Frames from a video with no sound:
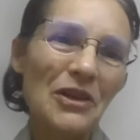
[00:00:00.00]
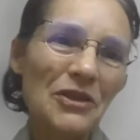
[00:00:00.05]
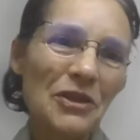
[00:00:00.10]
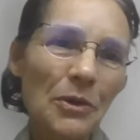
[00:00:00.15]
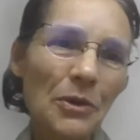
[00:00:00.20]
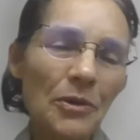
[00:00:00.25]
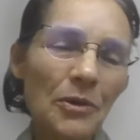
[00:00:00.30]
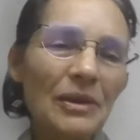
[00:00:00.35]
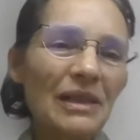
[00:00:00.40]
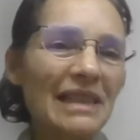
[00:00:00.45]

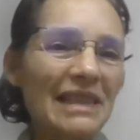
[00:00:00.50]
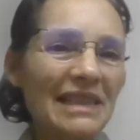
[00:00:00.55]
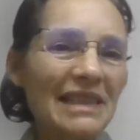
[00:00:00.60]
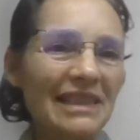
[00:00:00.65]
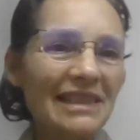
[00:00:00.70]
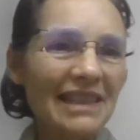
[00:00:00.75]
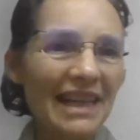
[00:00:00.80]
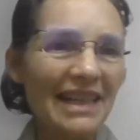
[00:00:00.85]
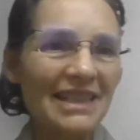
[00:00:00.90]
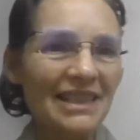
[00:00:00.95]
So we're really
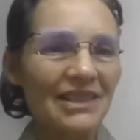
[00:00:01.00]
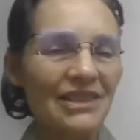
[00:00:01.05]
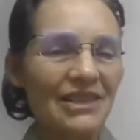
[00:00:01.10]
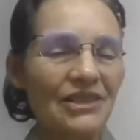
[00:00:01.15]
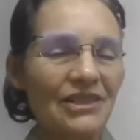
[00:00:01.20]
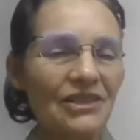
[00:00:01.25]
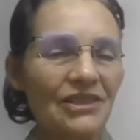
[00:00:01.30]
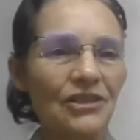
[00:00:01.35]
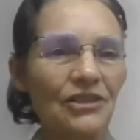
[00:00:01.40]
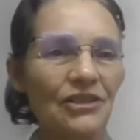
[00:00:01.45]
delighted
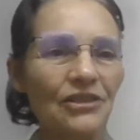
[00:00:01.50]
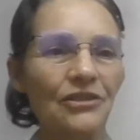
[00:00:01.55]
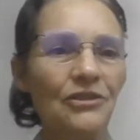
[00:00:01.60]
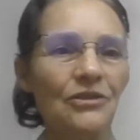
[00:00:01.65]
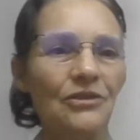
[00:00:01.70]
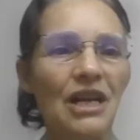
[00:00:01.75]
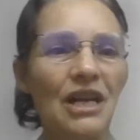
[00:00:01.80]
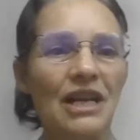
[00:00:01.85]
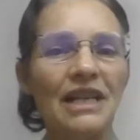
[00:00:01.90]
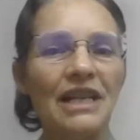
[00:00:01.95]
to
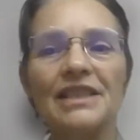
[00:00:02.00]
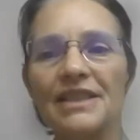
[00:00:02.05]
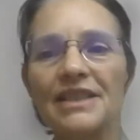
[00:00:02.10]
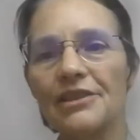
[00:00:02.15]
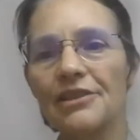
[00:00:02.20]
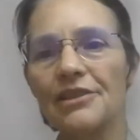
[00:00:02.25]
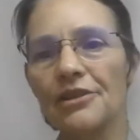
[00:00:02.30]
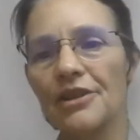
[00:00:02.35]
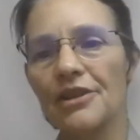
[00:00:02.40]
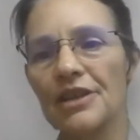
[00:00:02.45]

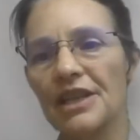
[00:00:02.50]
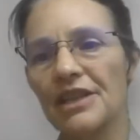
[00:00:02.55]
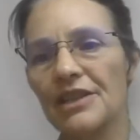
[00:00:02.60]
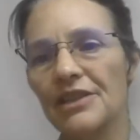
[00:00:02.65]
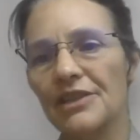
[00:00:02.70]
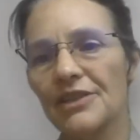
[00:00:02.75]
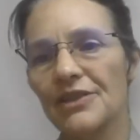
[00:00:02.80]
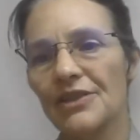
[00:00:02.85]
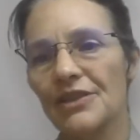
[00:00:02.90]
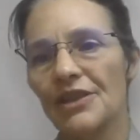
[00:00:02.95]
consider
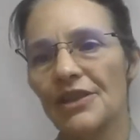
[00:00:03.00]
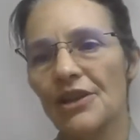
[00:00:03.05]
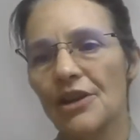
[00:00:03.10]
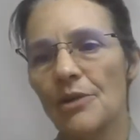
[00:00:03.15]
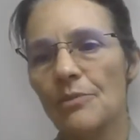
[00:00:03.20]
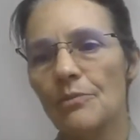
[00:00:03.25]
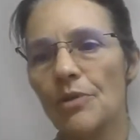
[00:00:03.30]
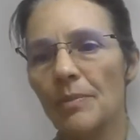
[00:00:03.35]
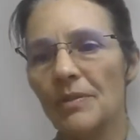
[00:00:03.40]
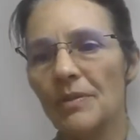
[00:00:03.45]
his
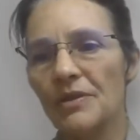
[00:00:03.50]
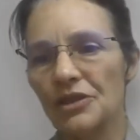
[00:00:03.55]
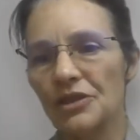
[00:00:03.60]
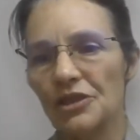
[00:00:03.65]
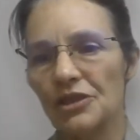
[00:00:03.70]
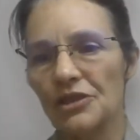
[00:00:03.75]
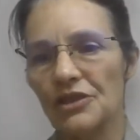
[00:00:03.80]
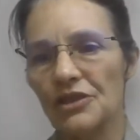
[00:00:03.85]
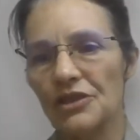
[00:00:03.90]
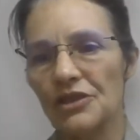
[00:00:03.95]

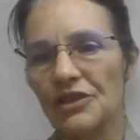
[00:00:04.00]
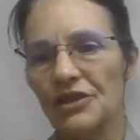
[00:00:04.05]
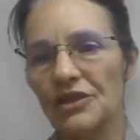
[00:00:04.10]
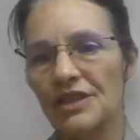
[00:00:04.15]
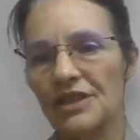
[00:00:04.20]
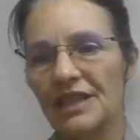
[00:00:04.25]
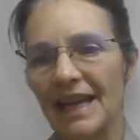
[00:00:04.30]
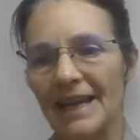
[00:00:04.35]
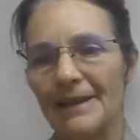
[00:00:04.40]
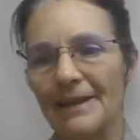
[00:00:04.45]
propositions
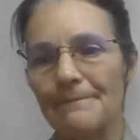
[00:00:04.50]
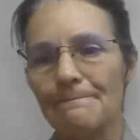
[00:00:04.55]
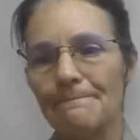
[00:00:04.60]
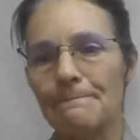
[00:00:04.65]
today.